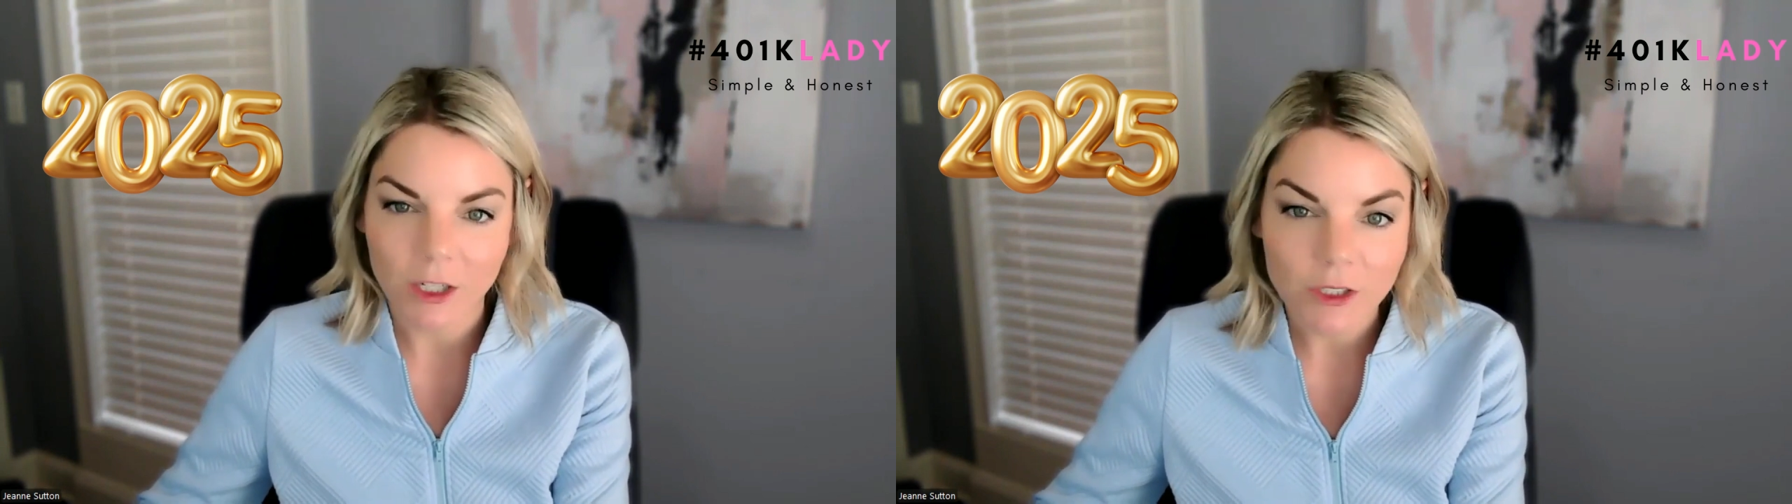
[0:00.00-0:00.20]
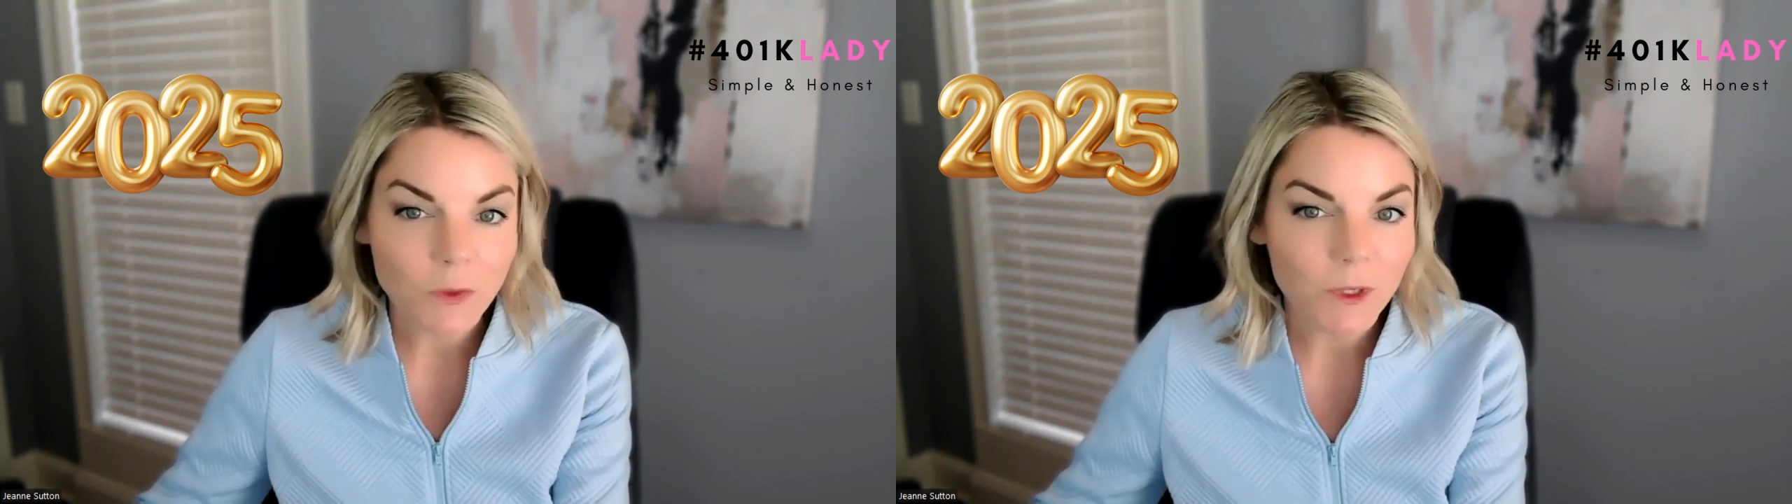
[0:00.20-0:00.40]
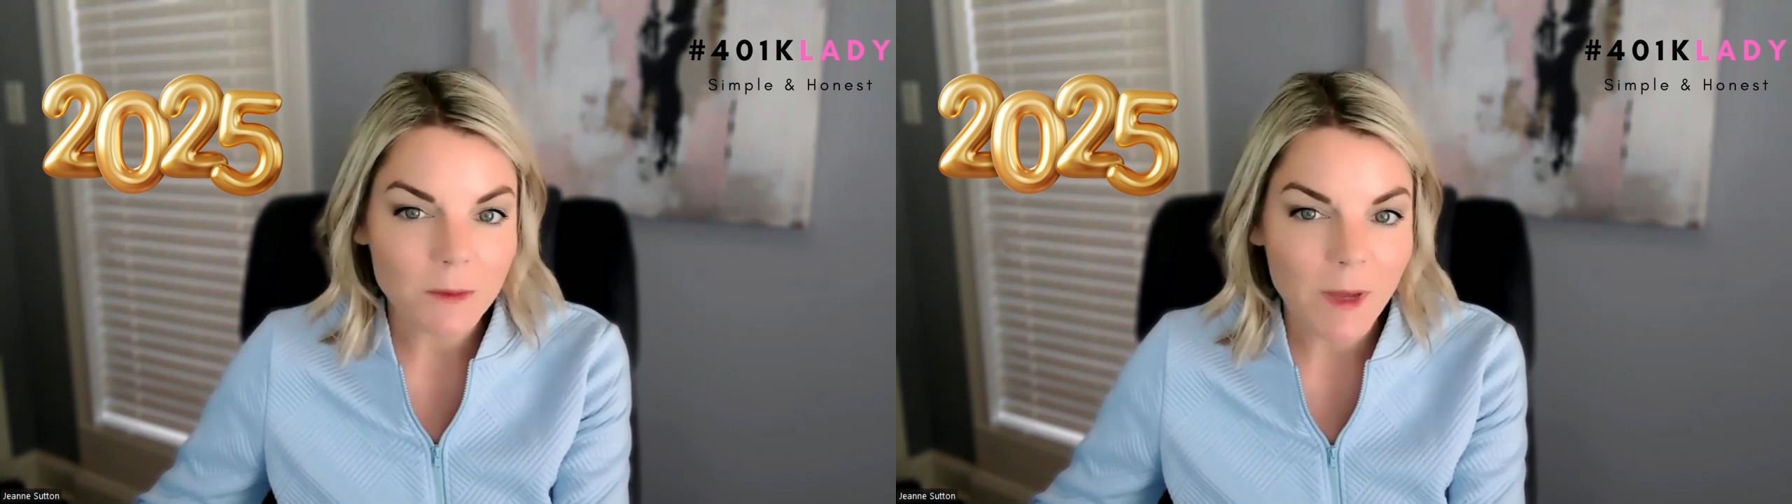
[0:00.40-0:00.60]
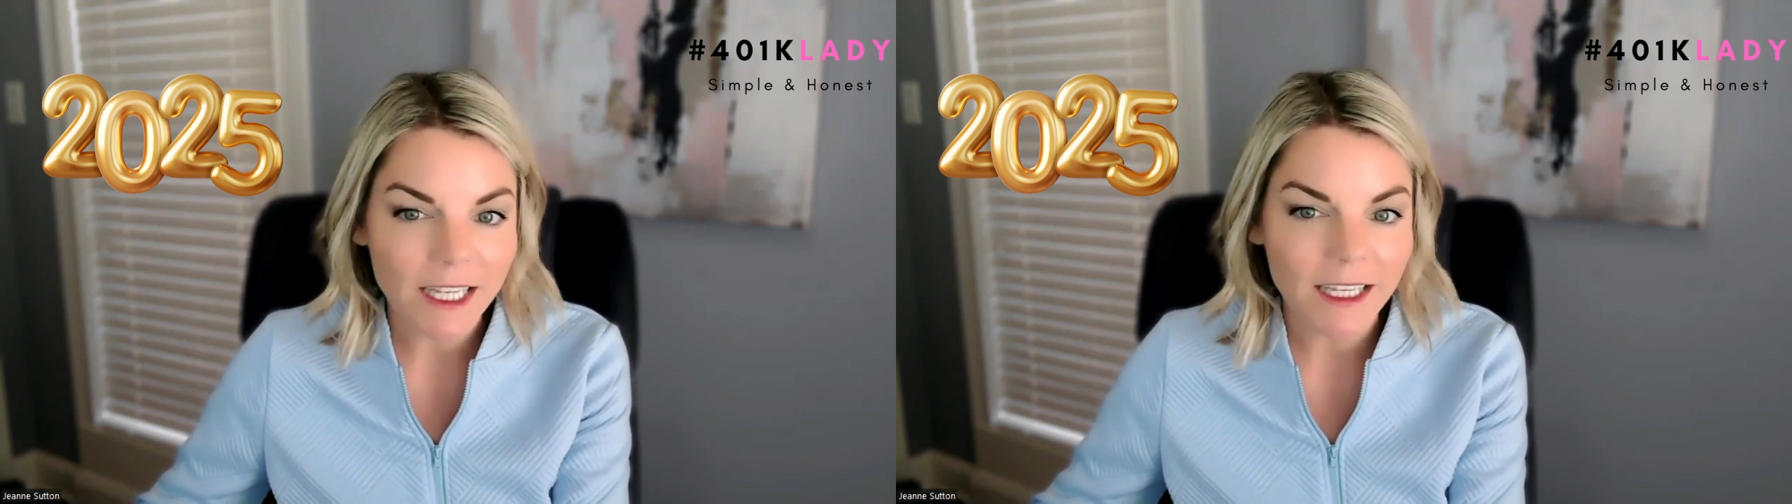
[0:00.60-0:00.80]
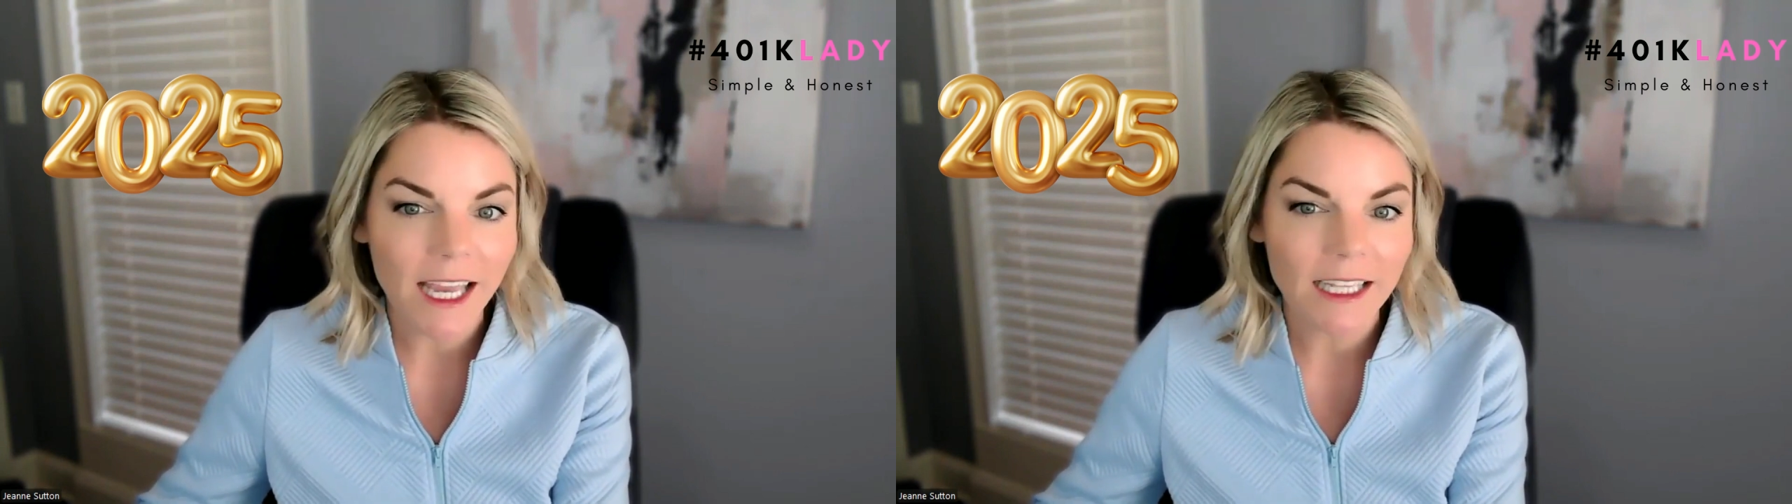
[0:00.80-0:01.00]
here's what's
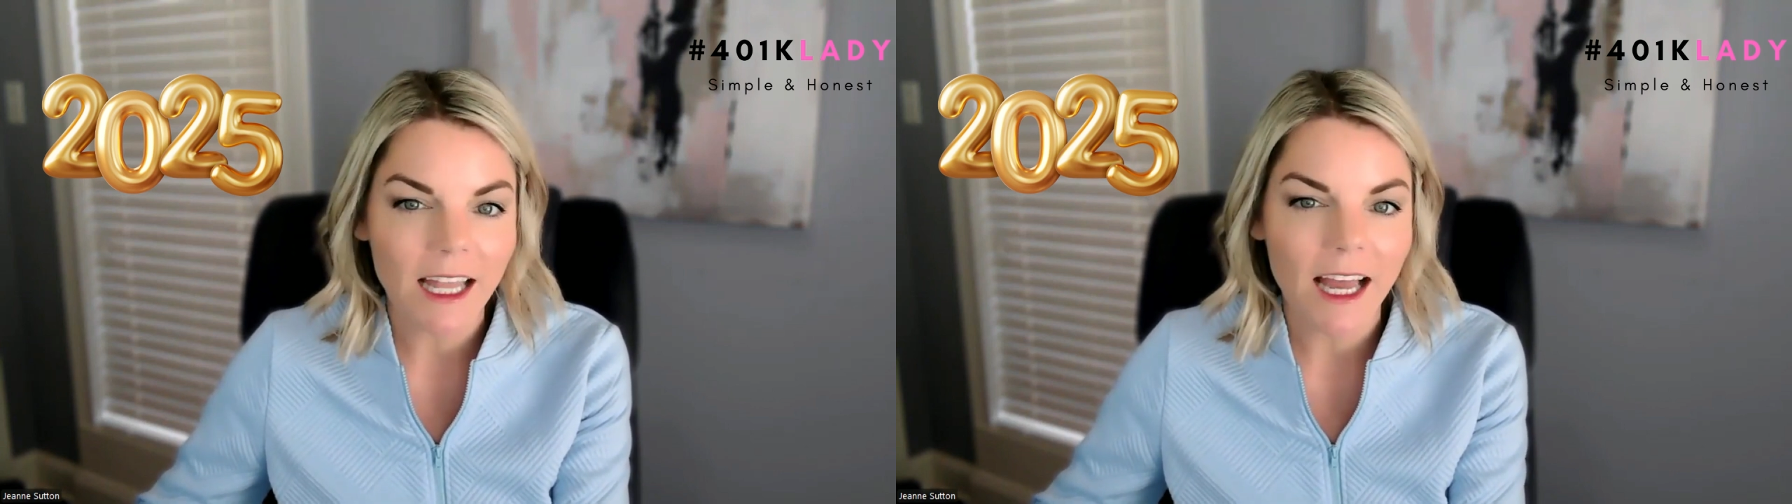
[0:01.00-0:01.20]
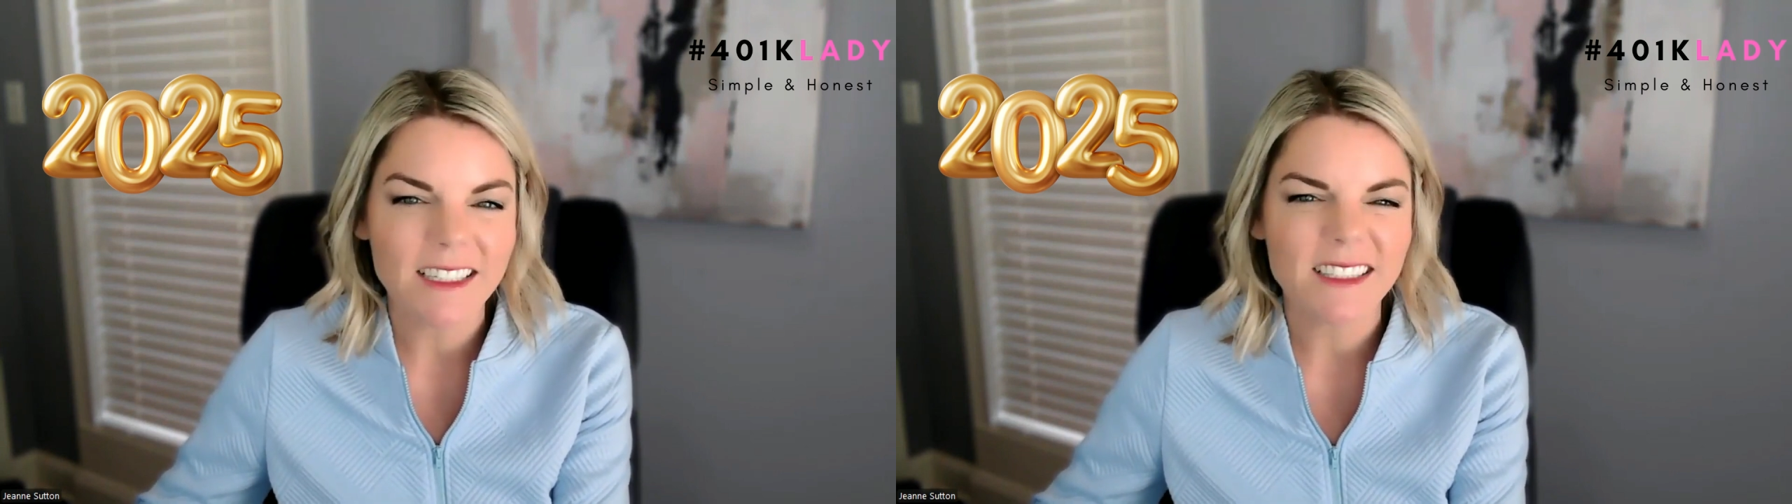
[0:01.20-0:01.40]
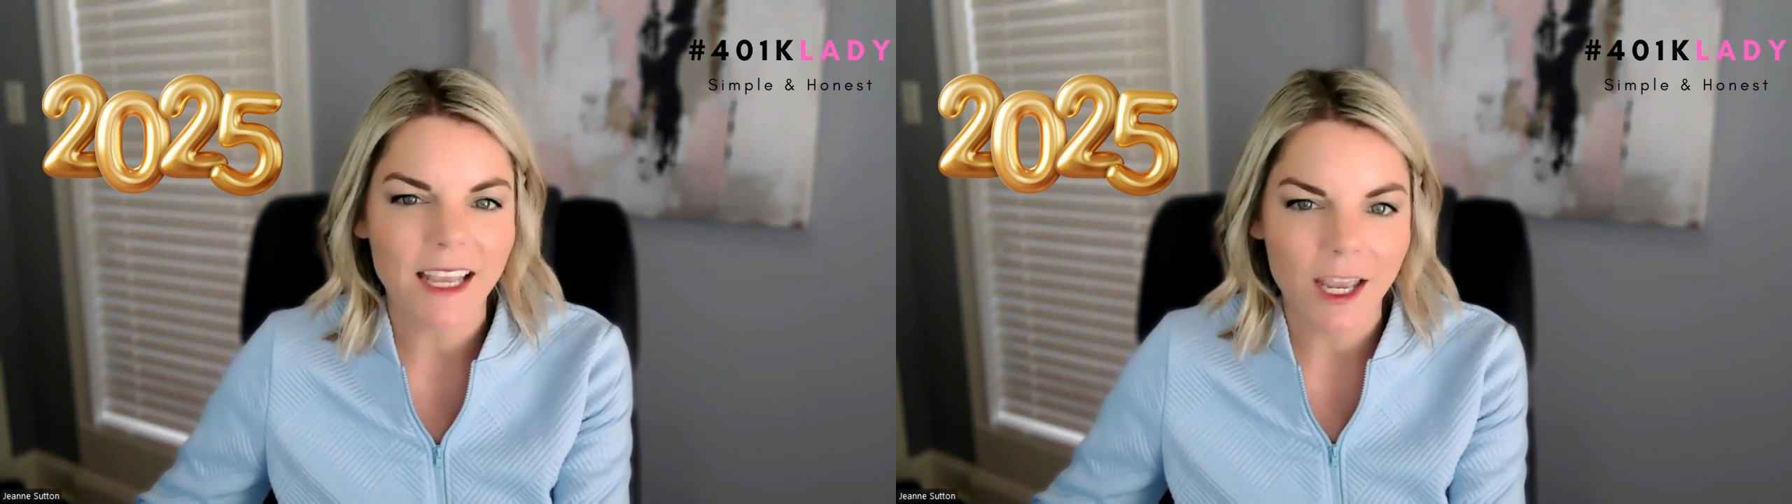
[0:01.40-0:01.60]
making headlines